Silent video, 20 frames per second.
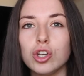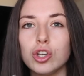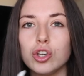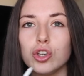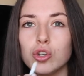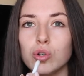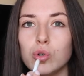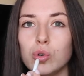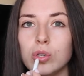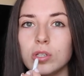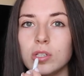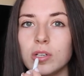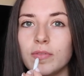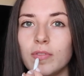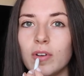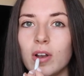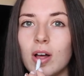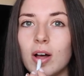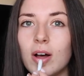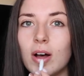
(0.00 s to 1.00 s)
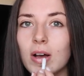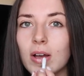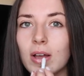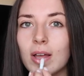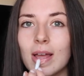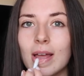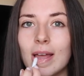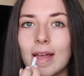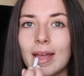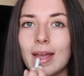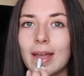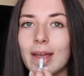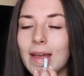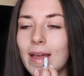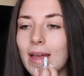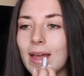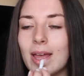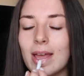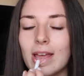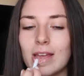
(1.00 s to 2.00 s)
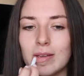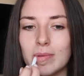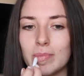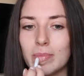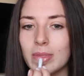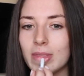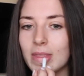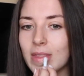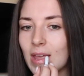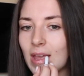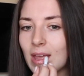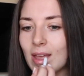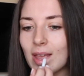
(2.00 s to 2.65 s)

a shorter vlog. I'm